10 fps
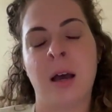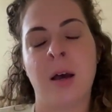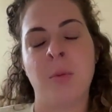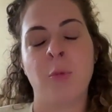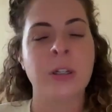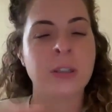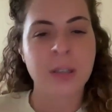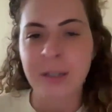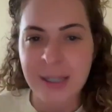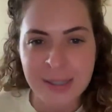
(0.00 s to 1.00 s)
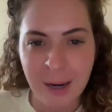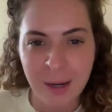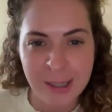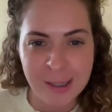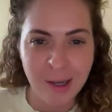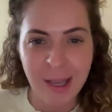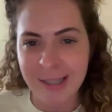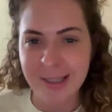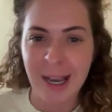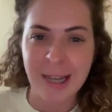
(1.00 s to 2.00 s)
When your Sunday scaries,
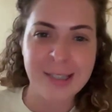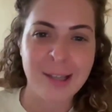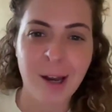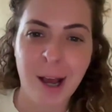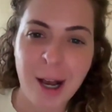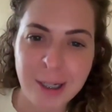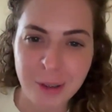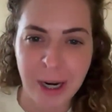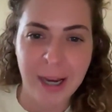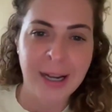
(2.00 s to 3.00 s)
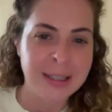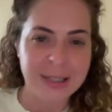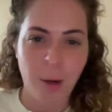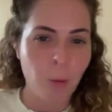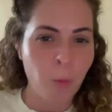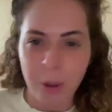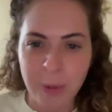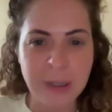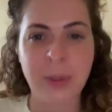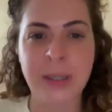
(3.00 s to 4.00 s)
anxiety is on 100, it's like, what are
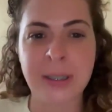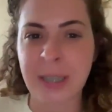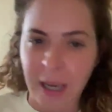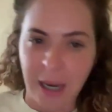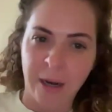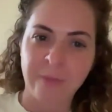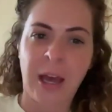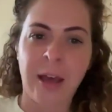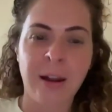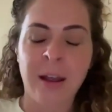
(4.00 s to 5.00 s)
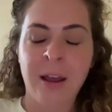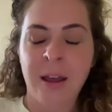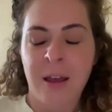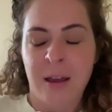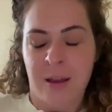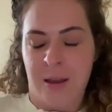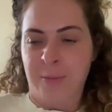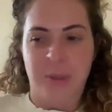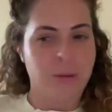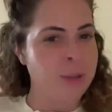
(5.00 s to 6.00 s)
we doing to take care of that?
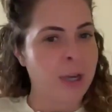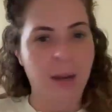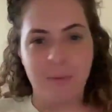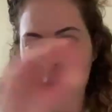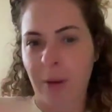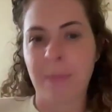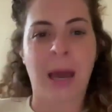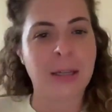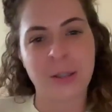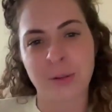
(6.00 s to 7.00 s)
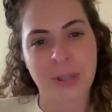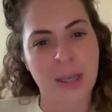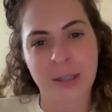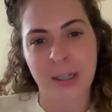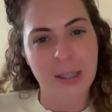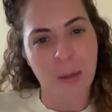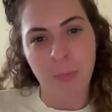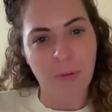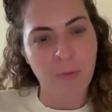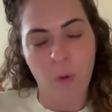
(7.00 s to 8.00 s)
So just kind of going back to those things I
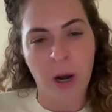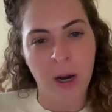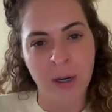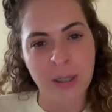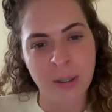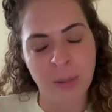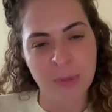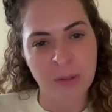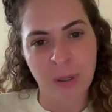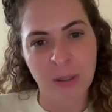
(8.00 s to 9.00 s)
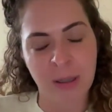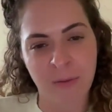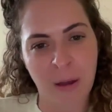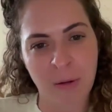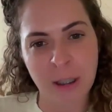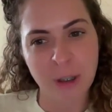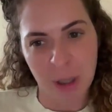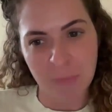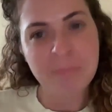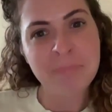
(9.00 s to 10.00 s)
said before in terms of building the
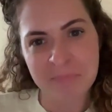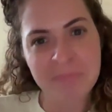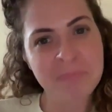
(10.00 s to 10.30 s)
foundation.